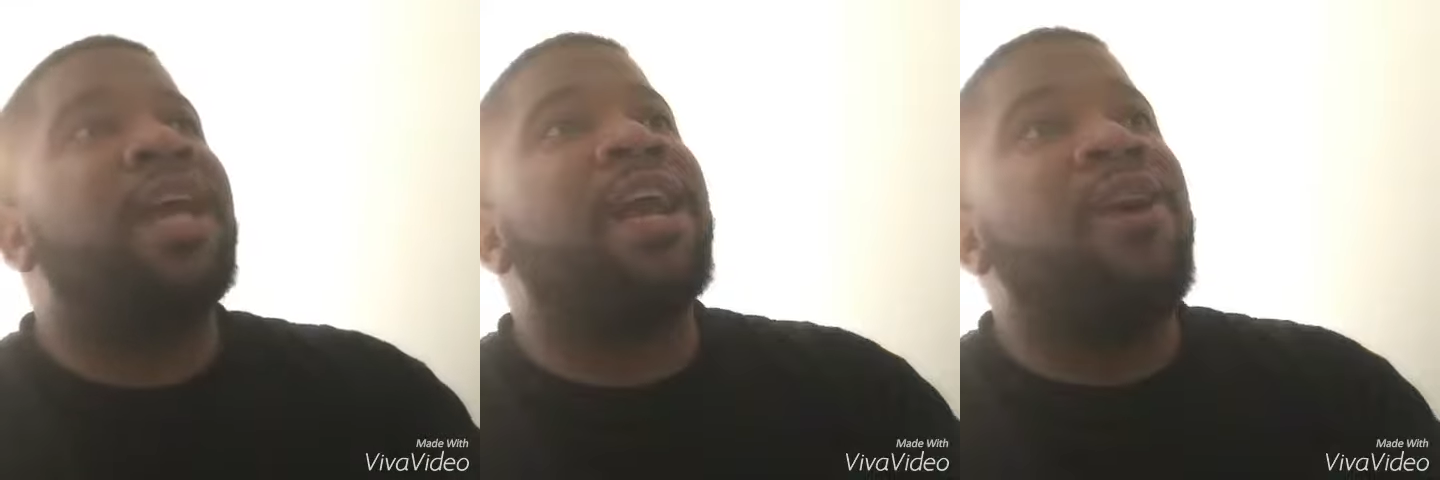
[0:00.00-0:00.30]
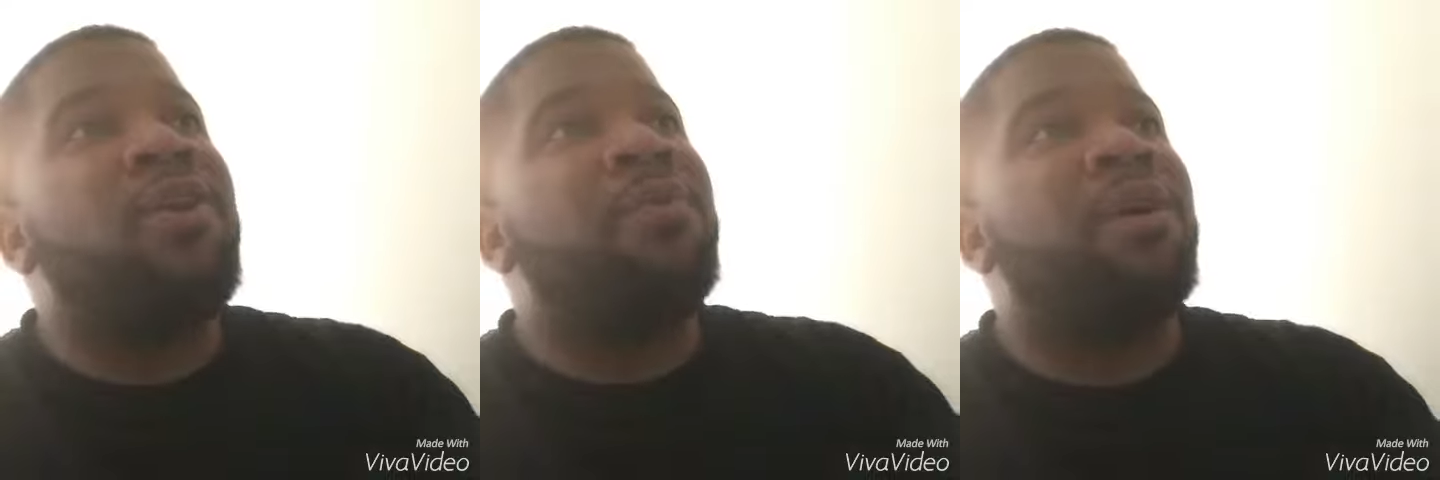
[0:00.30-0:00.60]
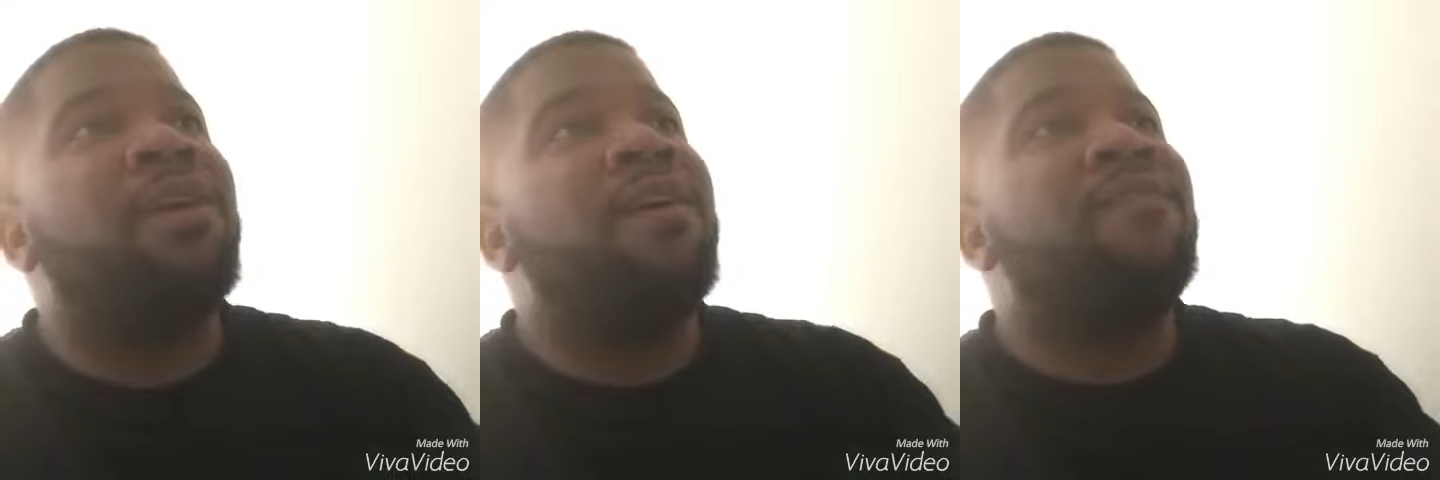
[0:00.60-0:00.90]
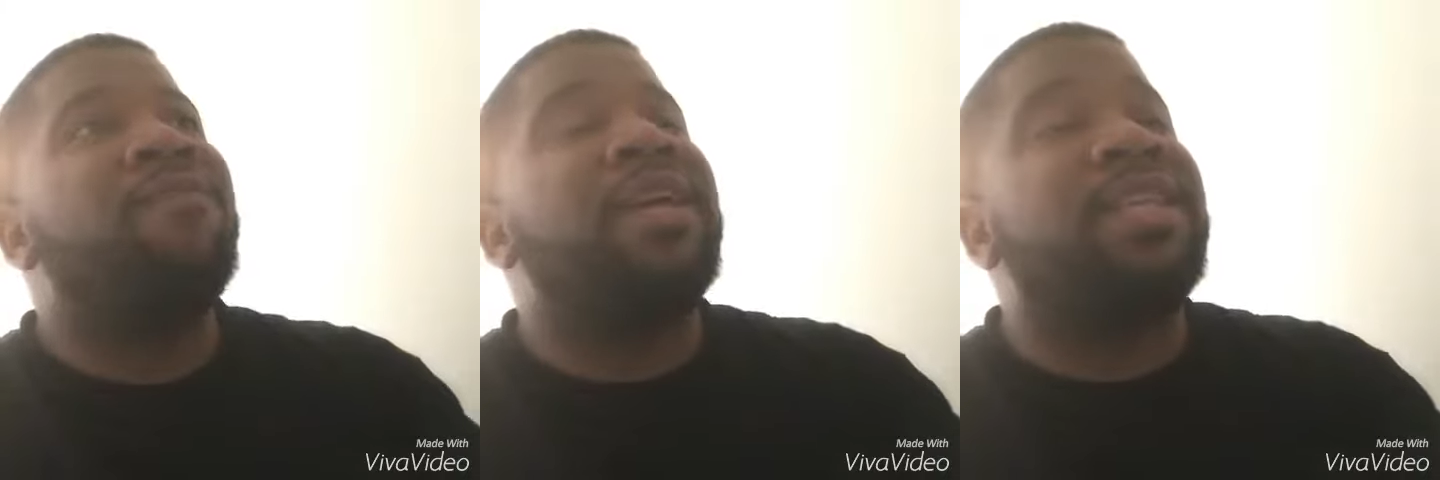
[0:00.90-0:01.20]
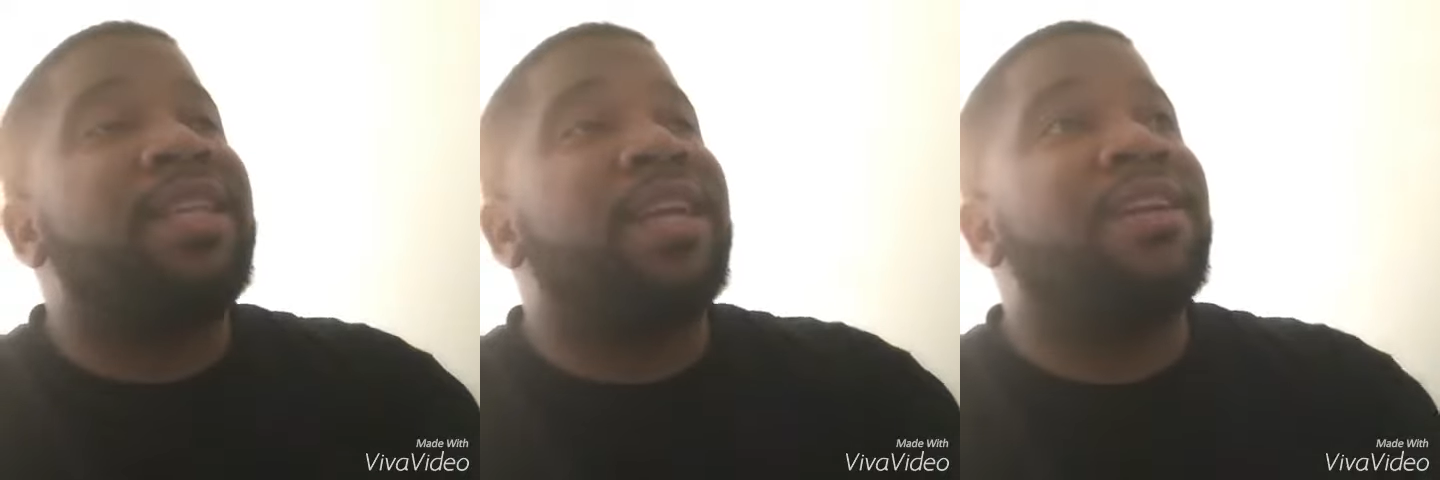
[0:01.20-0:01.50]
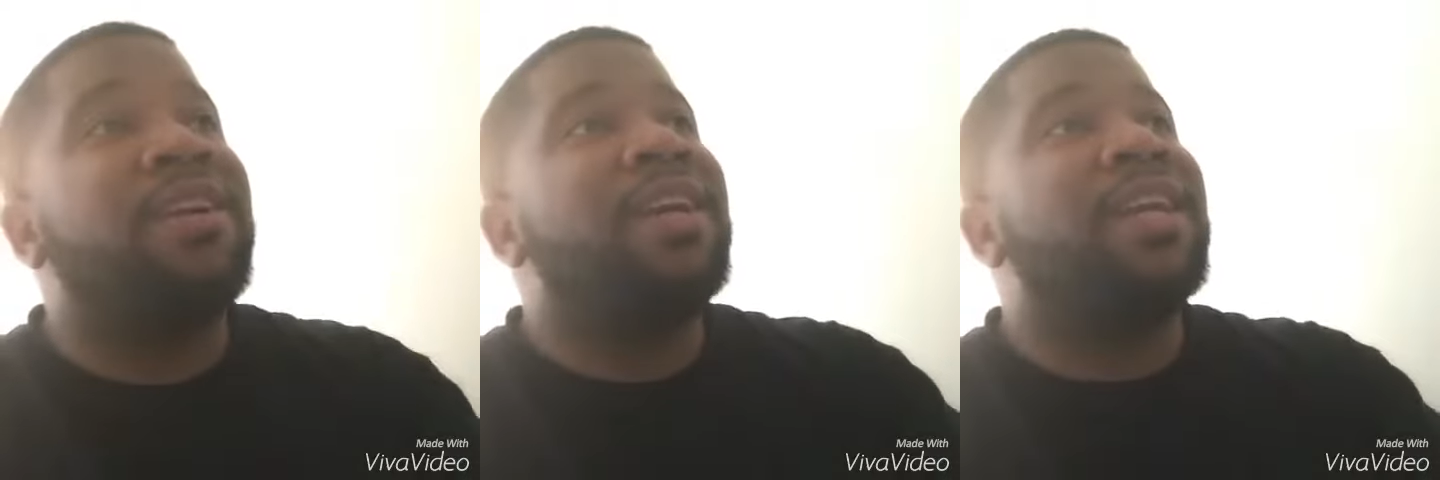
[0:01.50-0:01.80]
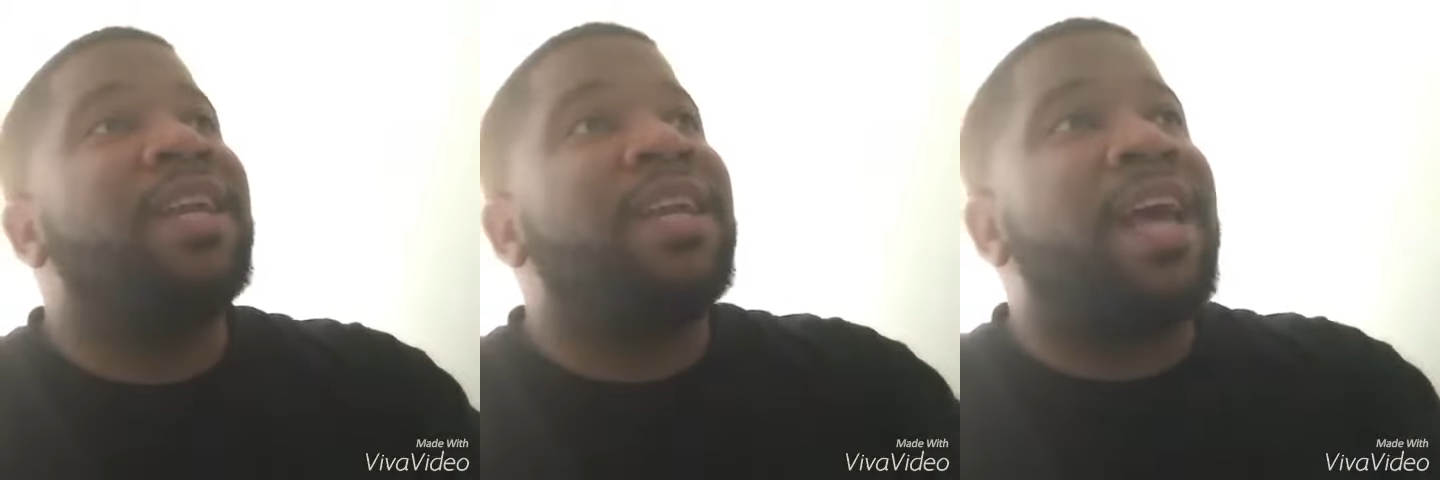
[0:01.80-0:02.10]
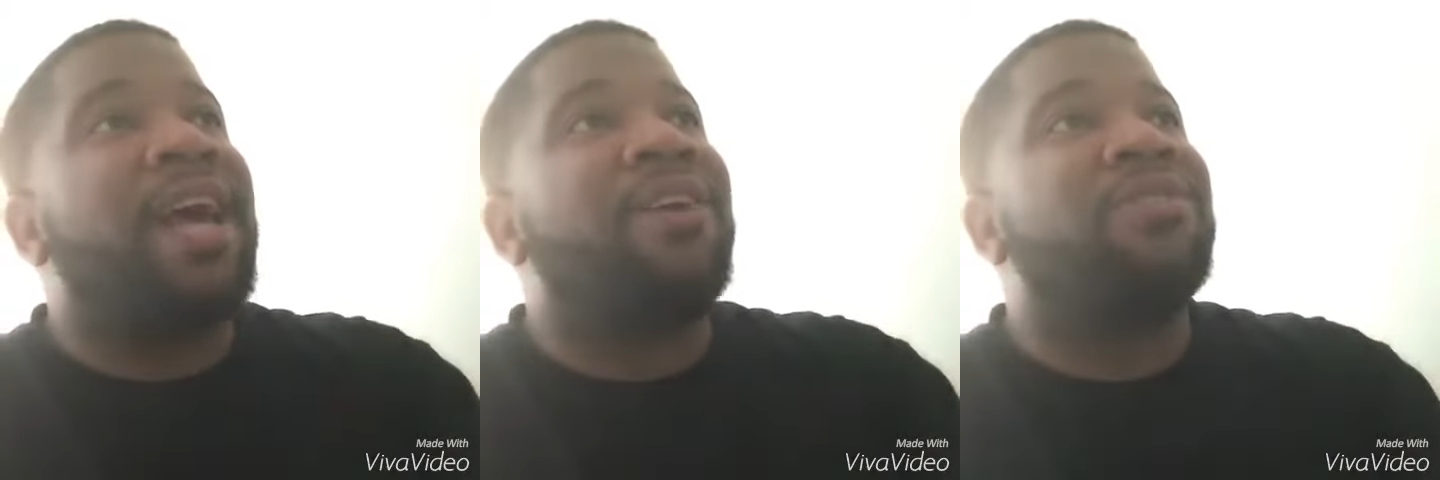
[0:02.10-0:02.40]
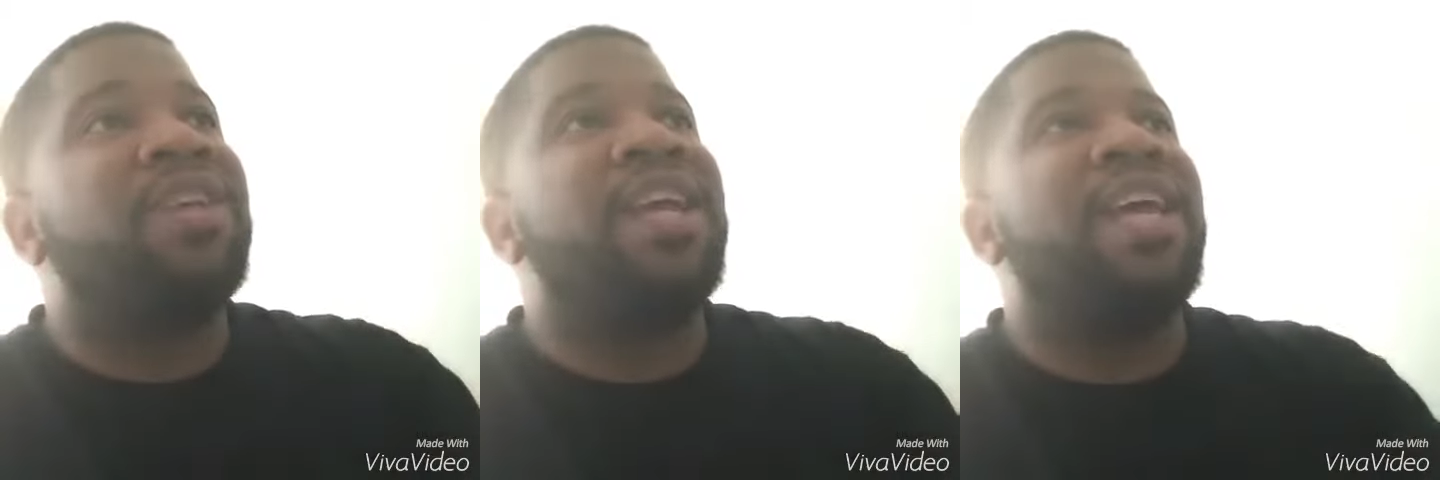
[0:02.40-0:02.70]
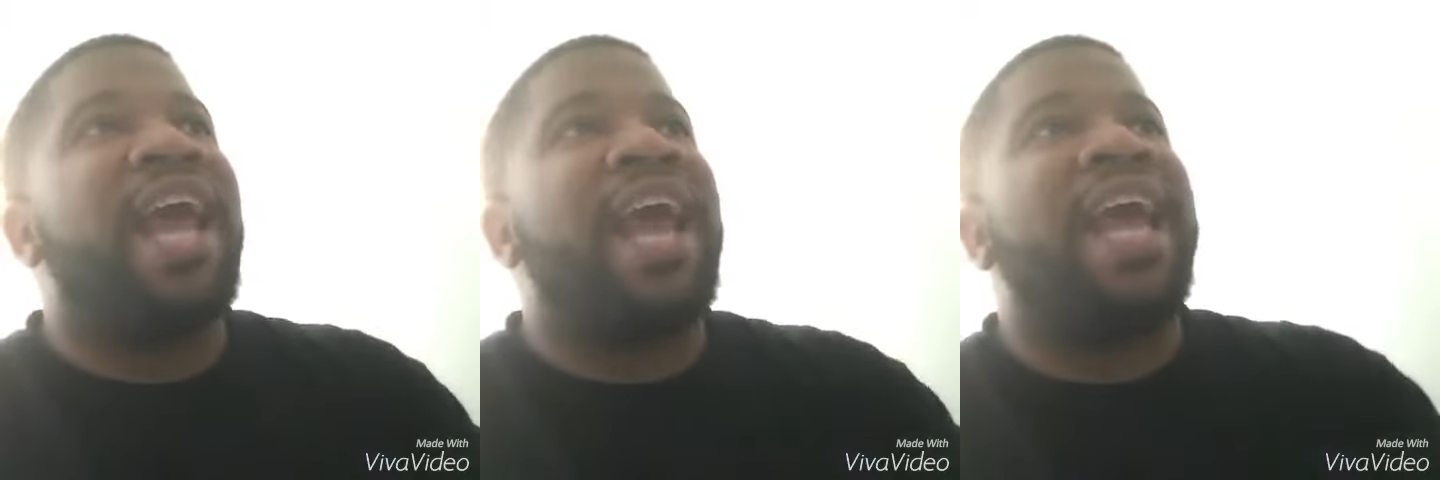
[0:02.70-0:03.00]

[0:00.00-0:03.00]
check homework, fix dinner, clean the house,